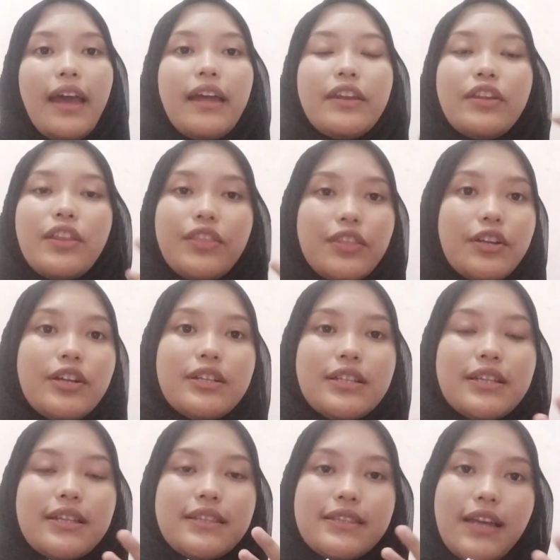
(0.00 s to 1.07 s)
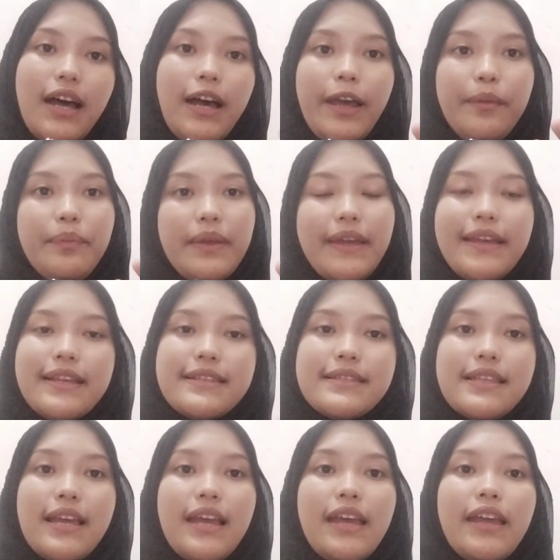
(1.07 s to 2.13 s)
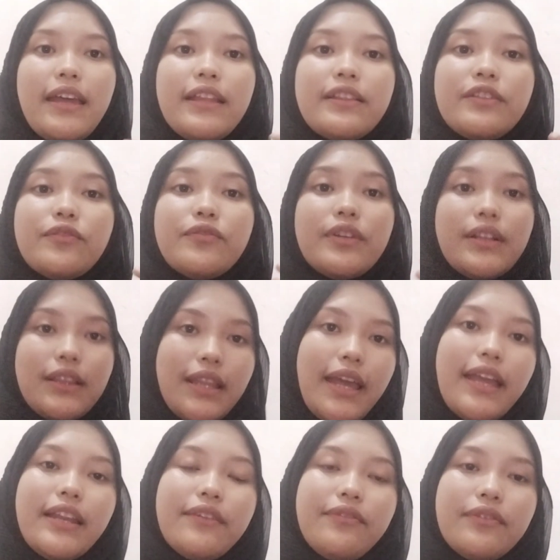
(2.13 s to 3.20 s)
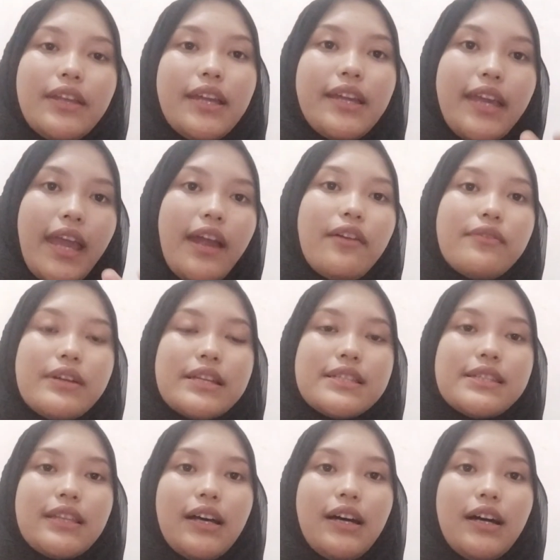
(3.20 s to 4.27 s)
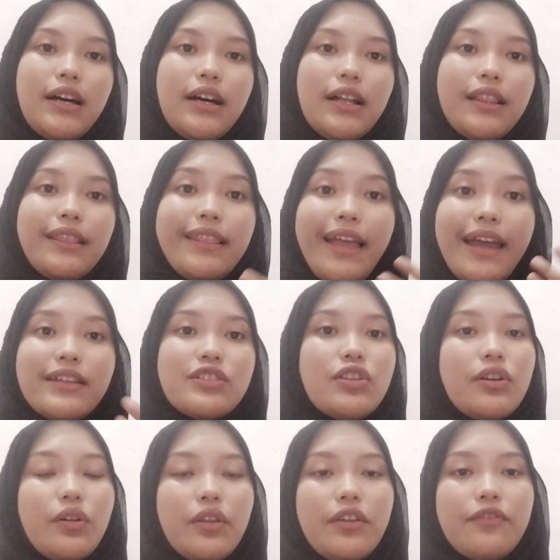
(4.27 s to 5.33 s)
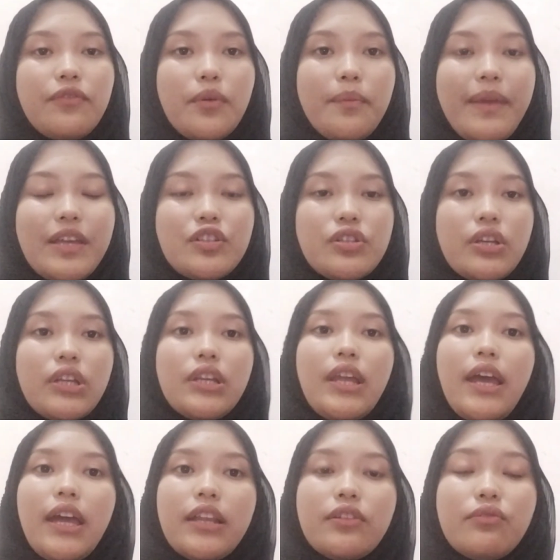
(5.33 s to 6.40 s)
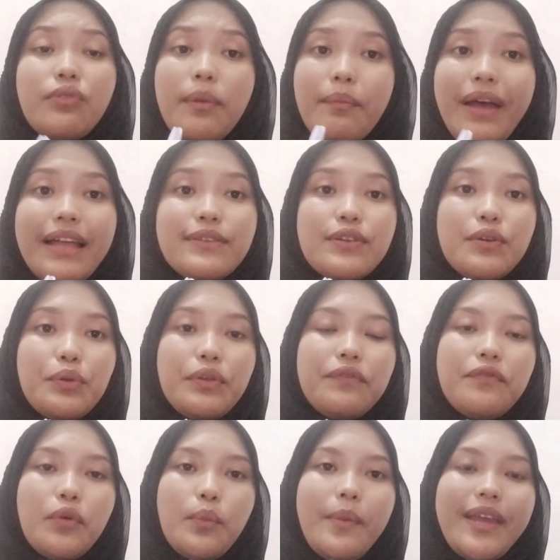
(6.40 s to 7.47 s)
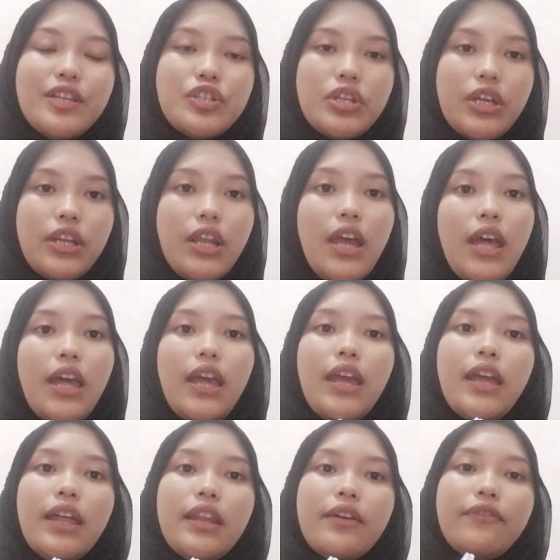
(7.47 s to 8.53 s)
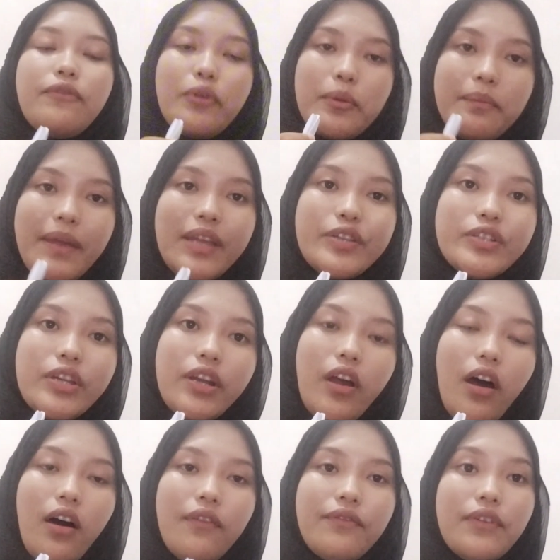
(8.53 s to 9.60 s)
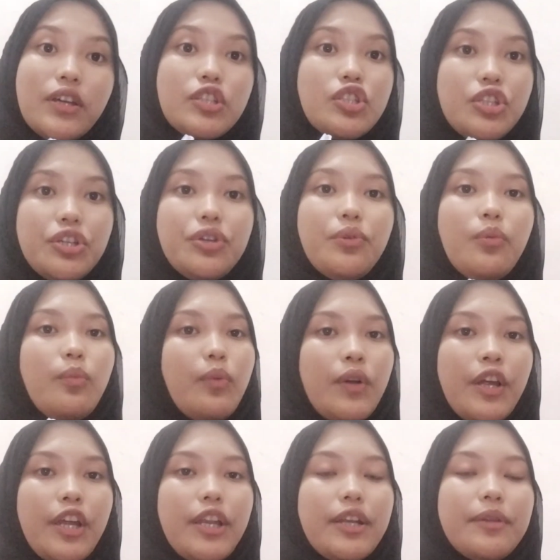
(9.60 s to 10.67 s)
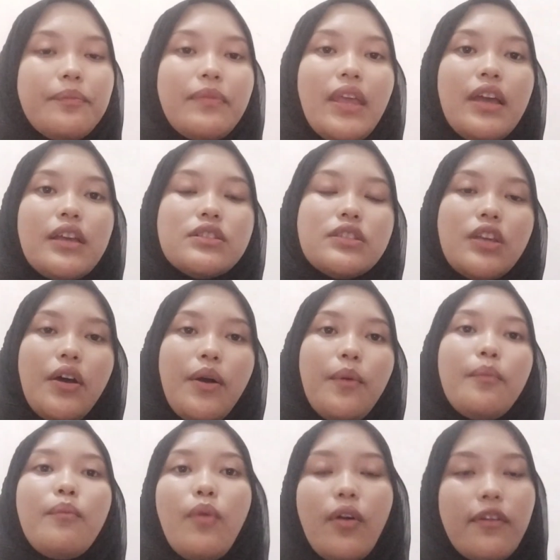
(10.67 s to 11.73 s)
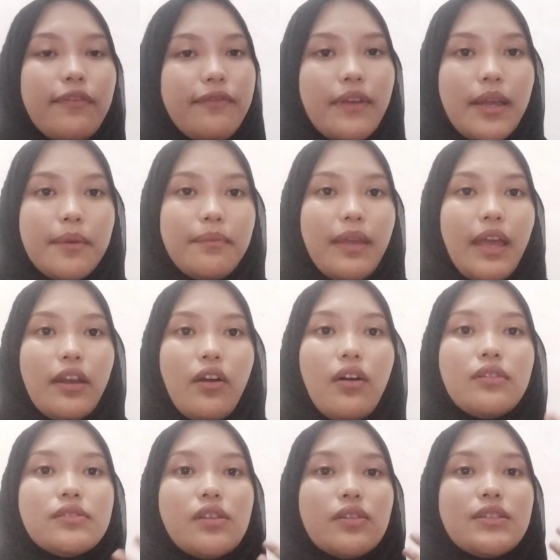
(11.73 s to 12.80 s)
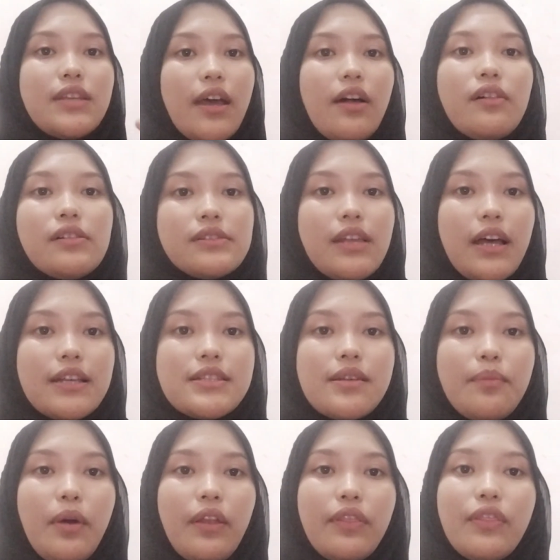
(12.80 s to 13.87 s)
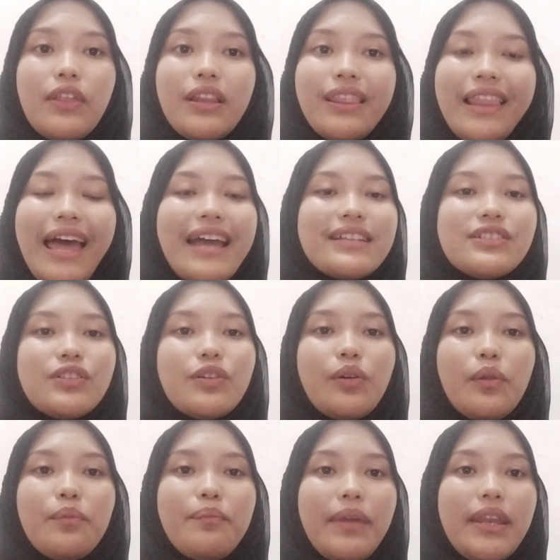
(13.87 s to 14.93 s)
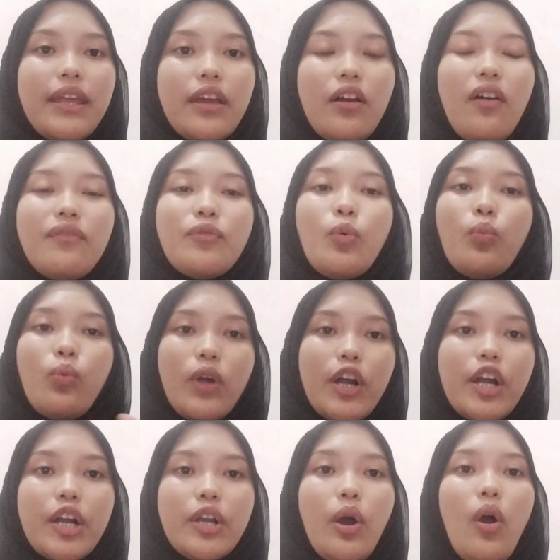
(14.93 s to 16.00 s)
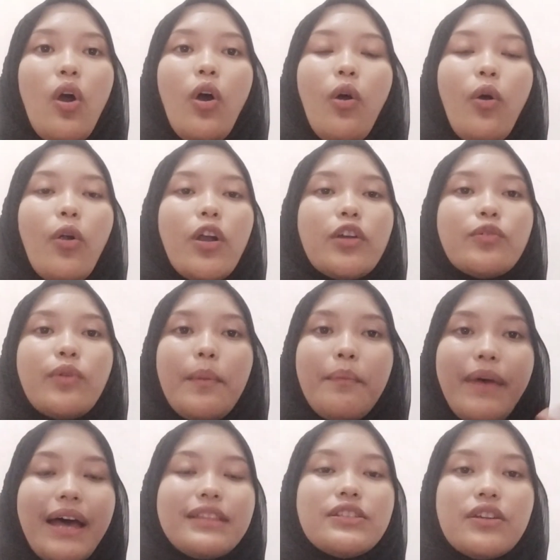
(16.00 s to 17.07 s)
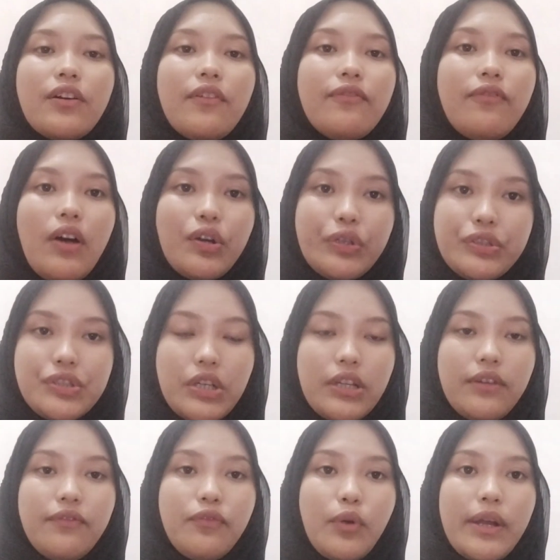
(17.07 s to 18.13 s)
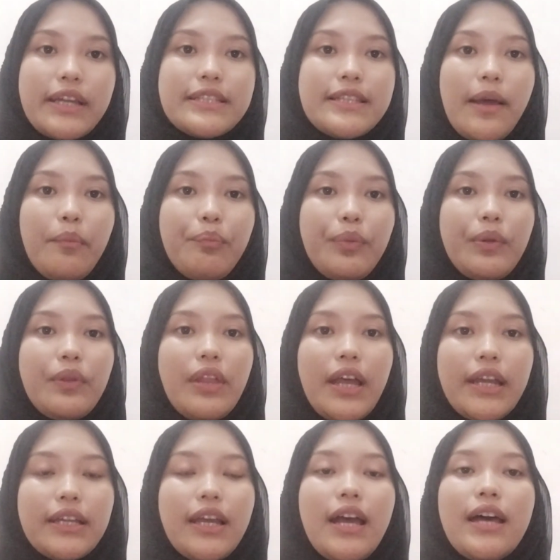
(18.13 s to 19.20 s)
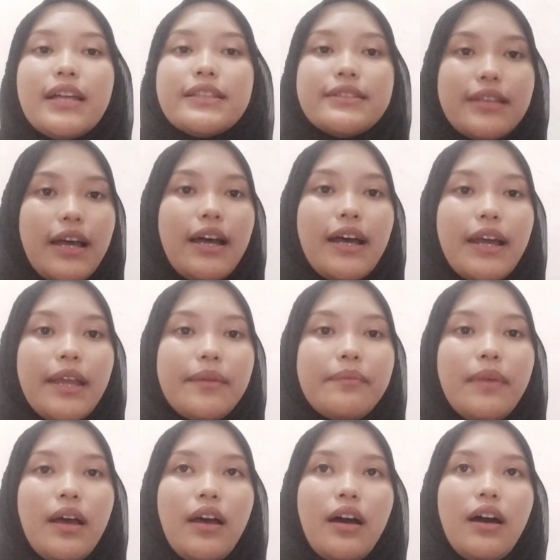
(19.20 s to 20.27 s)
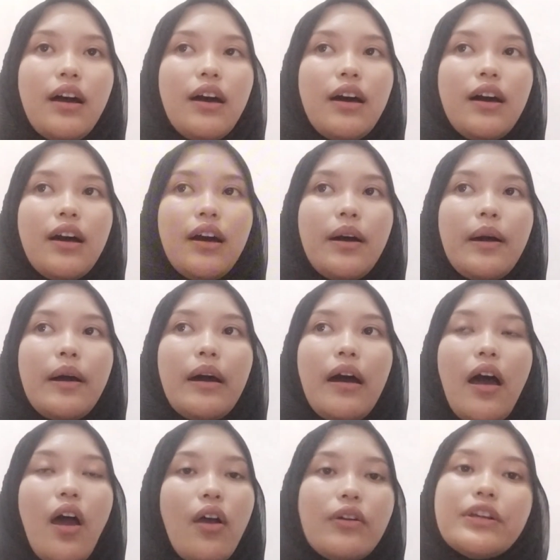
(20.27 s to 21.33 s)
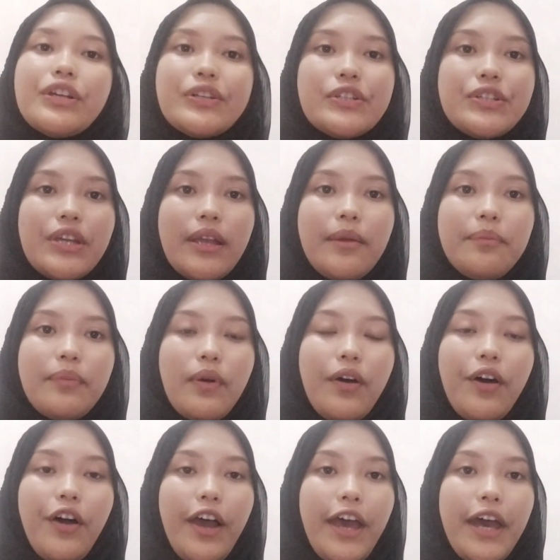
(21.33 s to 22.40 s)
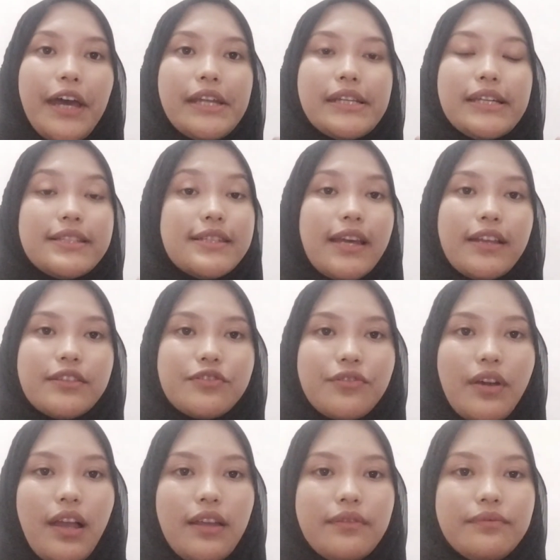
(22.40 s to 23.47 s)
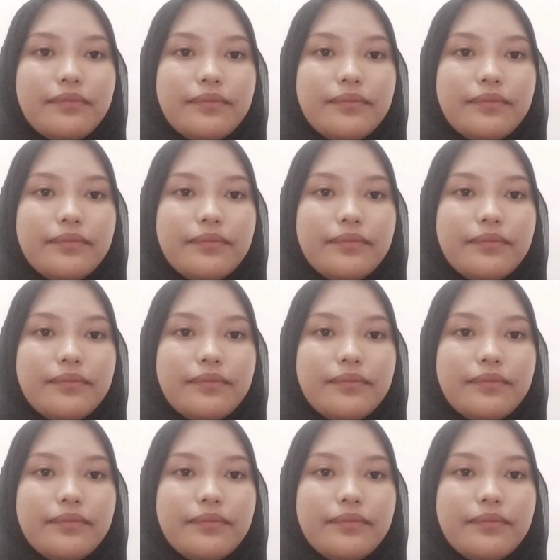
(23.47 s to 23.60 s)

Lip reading: And the third type is it relatively carries lexical information and grammatical information in a formation of a new word. So morpheme can also tell us about the lexical meaning of a word or grammatical function, for example like time, ownership, and etc.